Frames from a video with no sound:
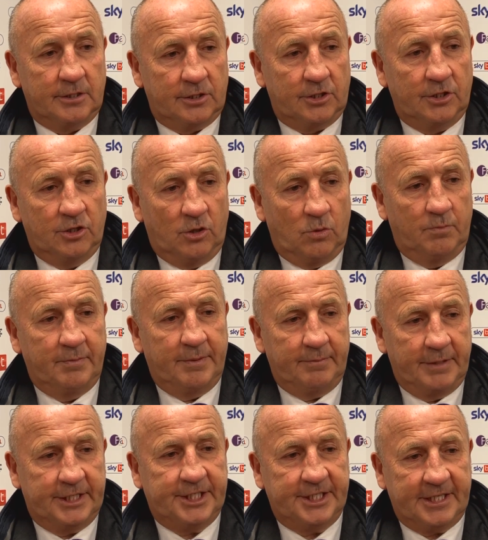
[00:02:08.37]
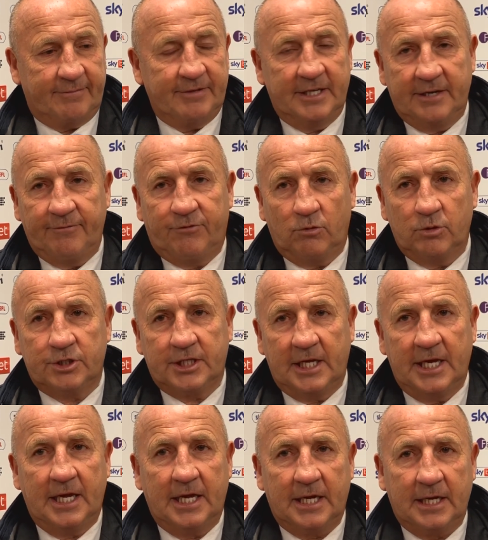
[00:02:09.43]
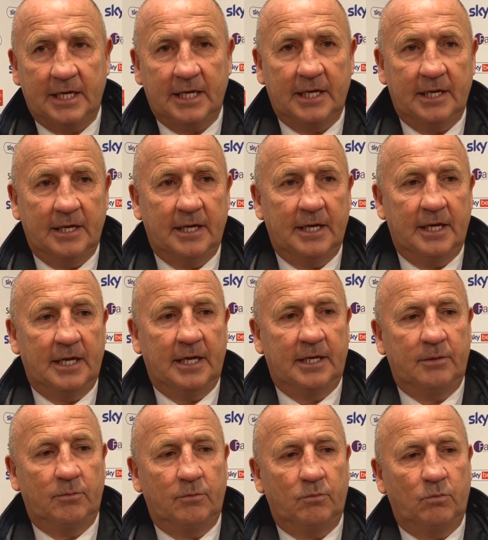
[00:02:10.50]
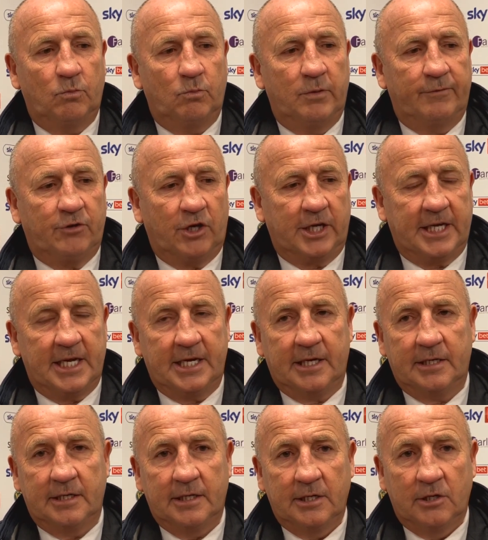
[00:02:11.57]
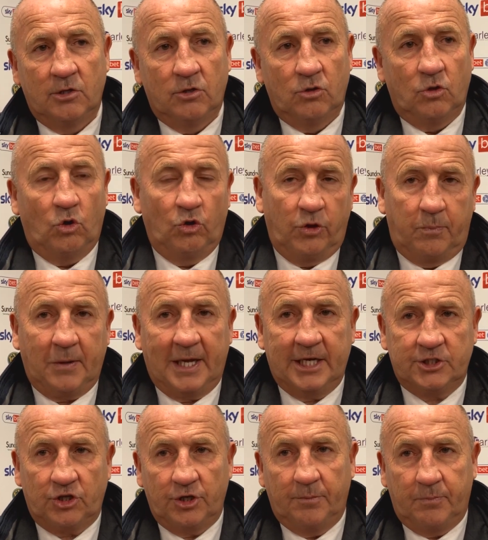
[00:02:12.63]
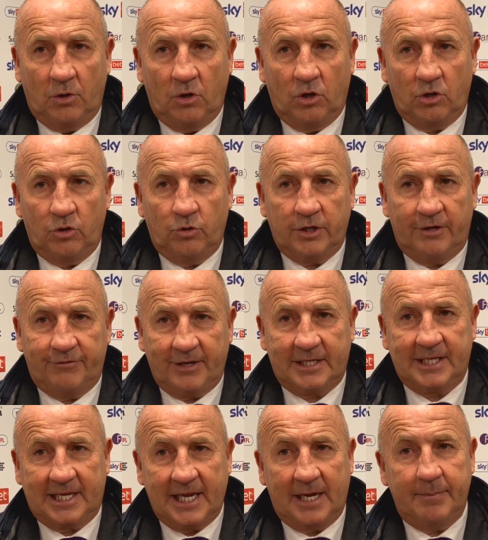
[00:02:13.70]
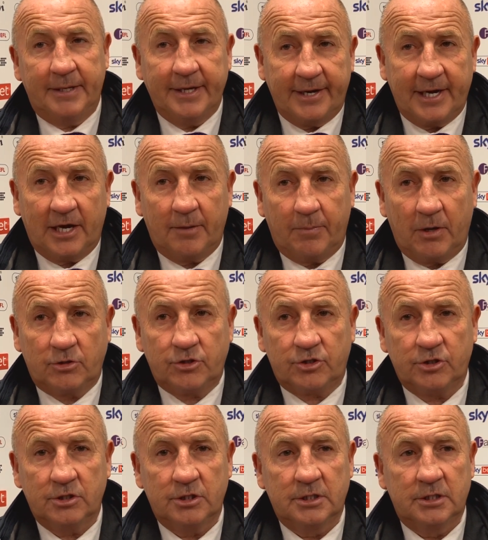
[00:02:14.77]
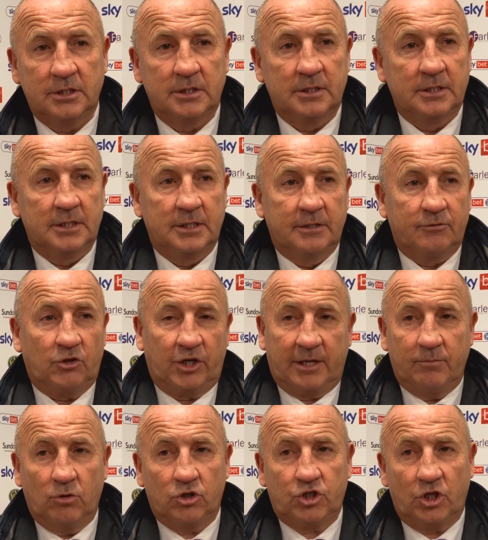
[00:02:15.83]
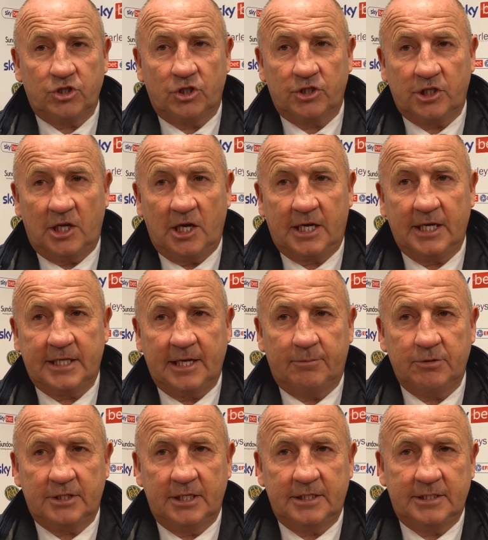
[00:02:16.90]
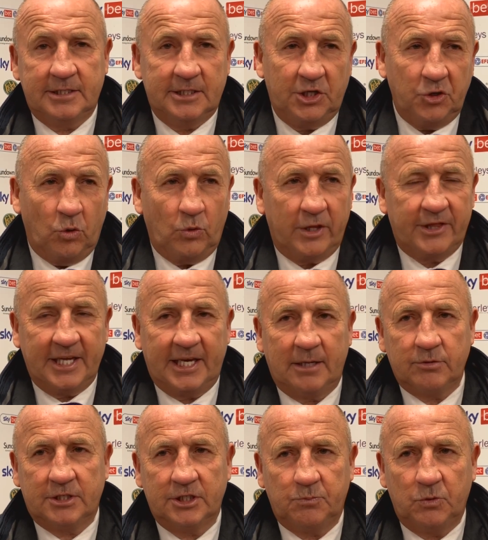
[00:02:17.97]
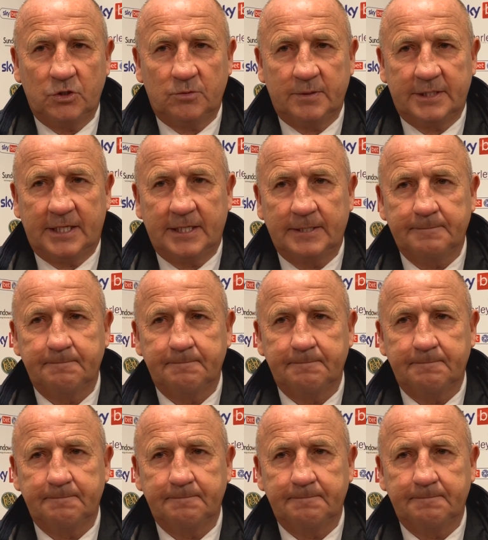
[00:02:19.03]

you know, Mitch is having an influence there, and we've got to get other players on the ball who can affect the game in and around the box. Got to get more shots on target. That was the only thing I was disappointed with today.